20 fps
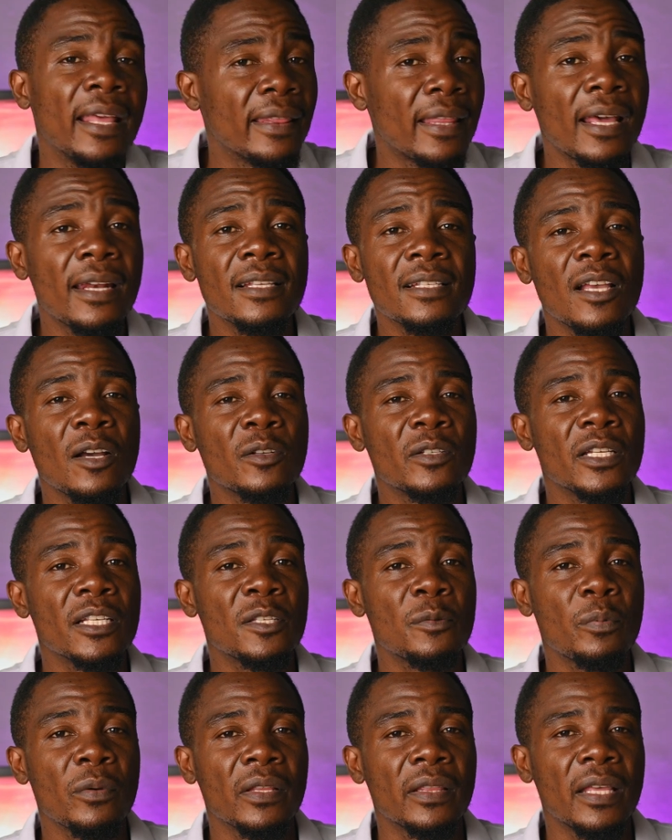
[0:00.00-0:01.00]
And that is how
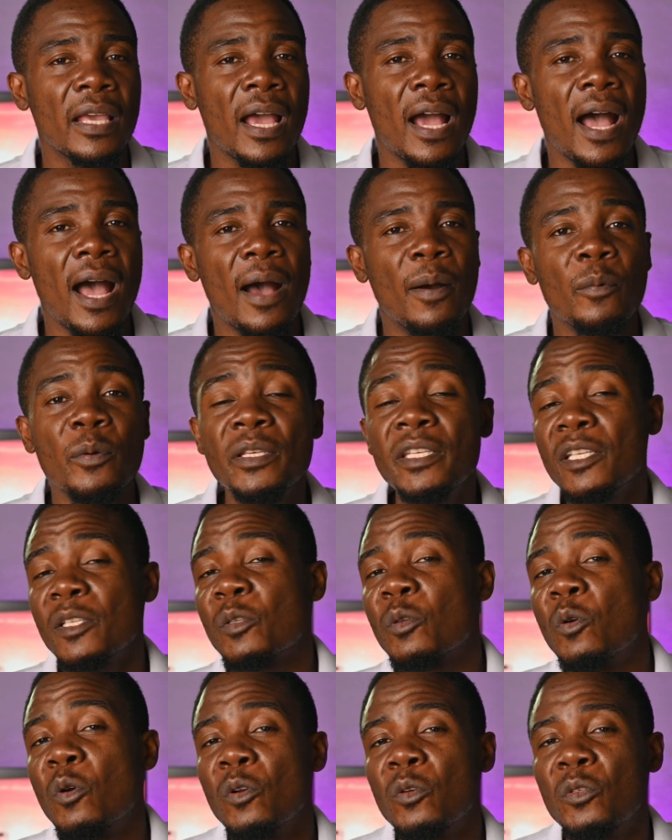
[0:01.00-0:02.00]
desperate they are, which
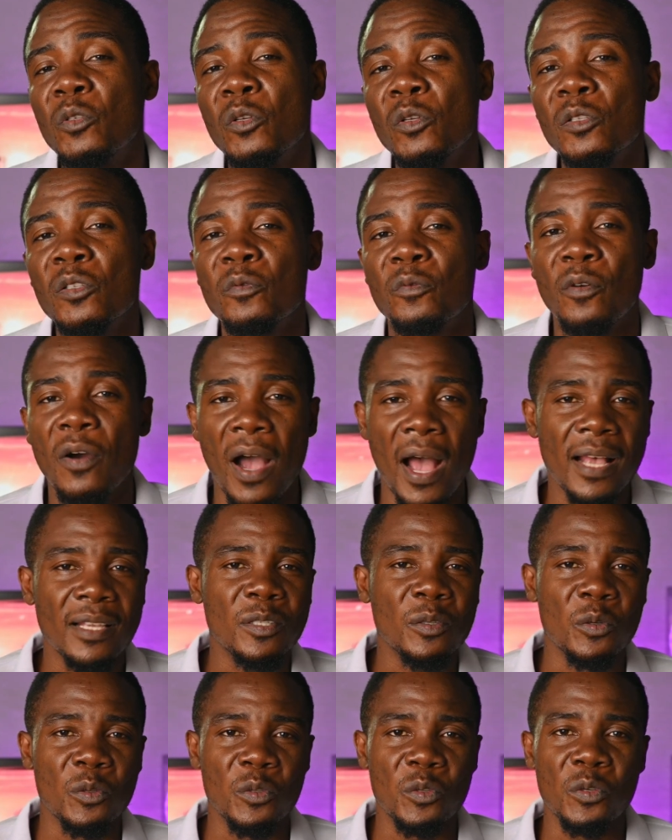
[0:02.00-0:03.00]
is good news for
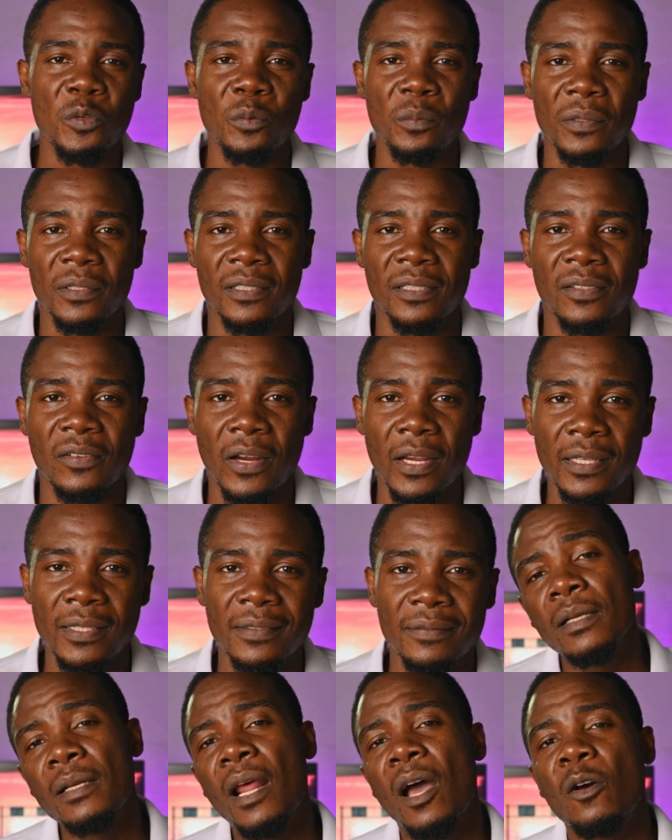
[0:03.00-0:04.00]
us consumers, right?
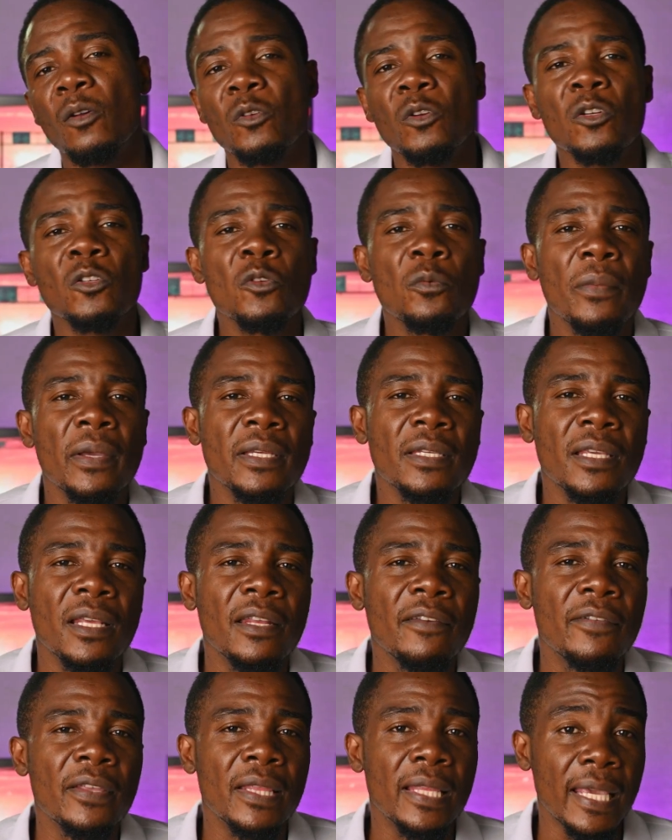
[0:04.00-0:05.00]
Now, not to mention
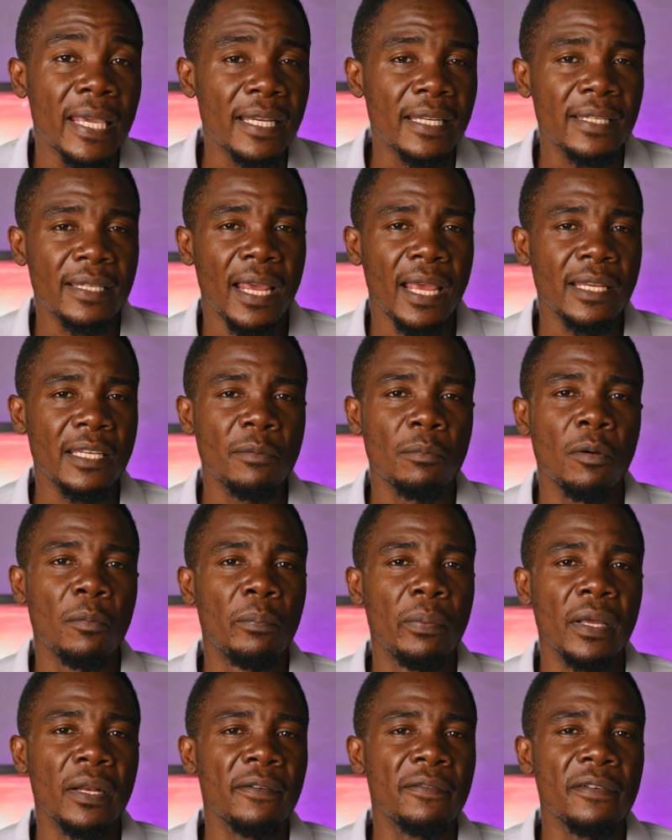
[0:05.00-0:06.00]
even the intangible
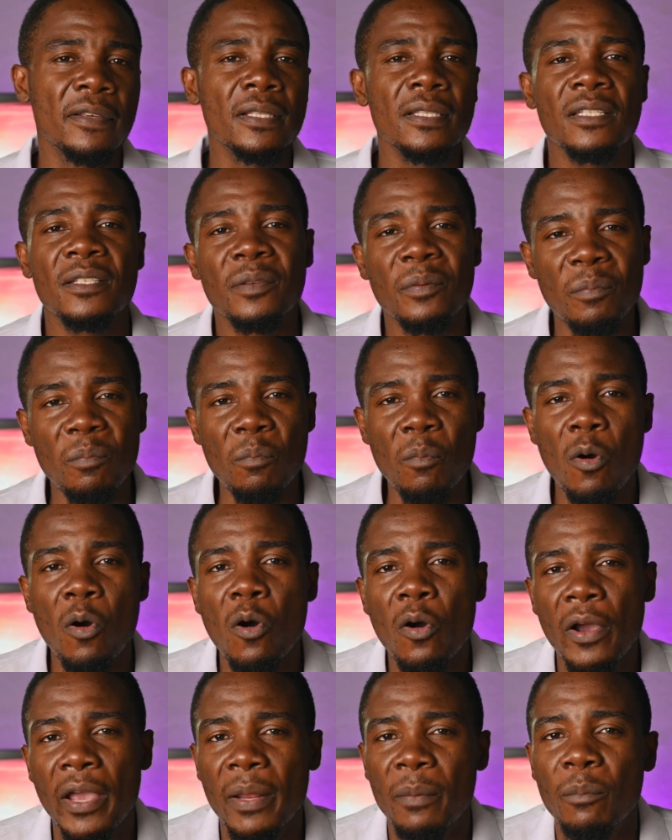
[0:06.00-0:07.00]
benefits,
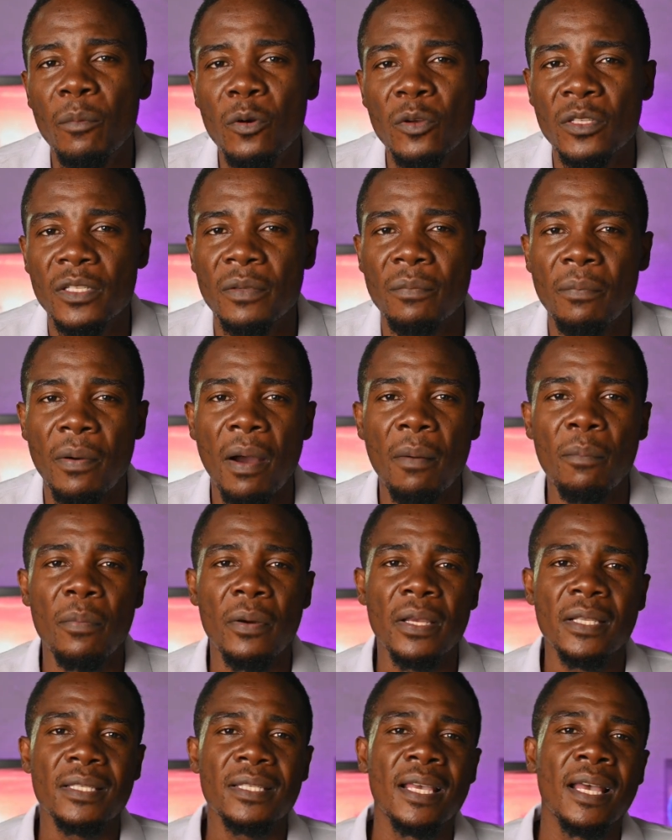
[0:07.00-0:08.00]
more and more
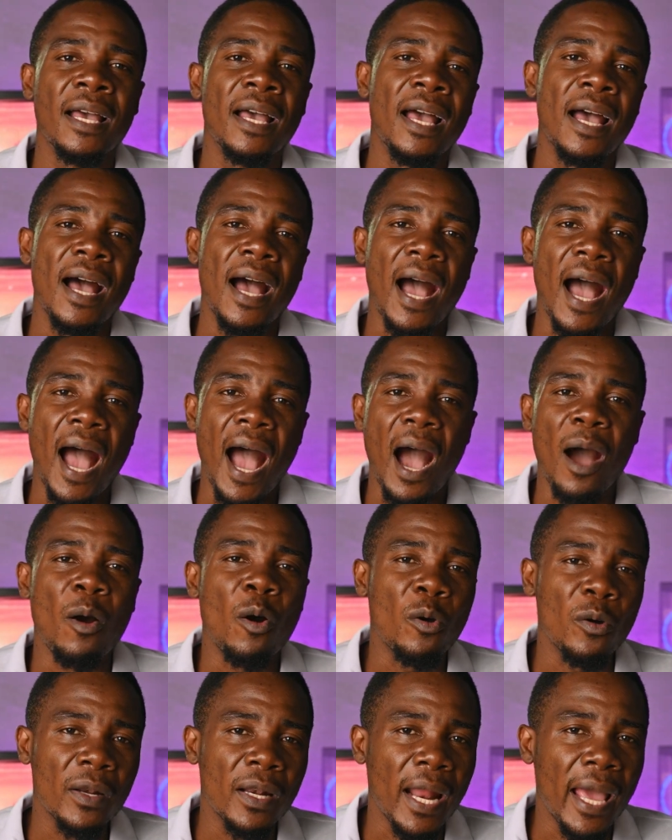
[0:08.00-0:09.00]
Zimbabweans are
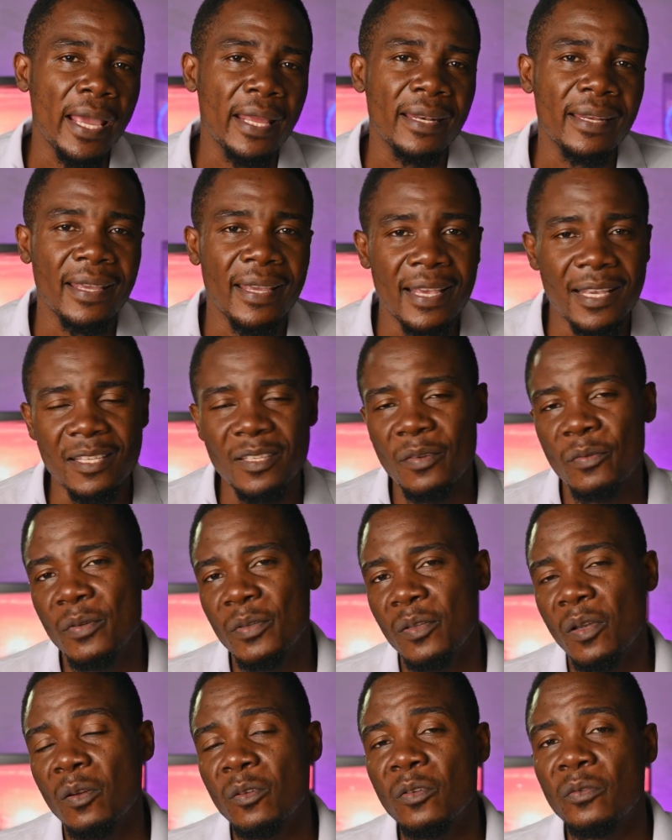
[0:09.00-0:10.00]
online as a
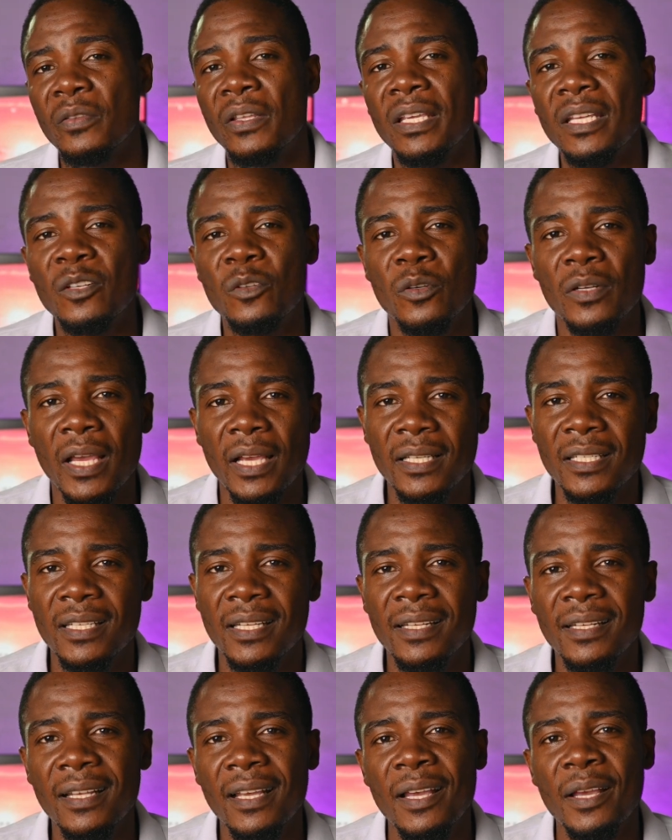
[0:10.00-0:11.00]
result of the
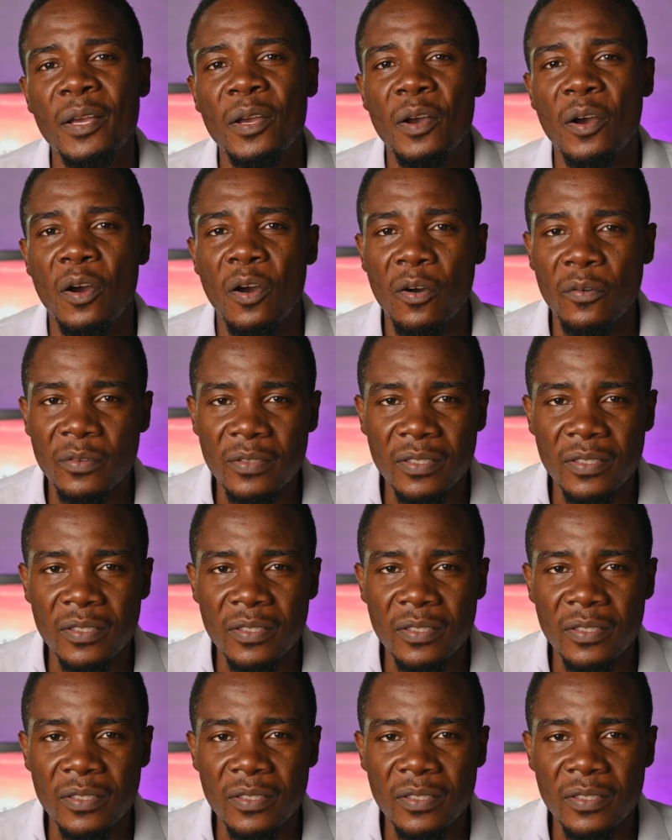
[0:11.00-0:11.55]
introduction of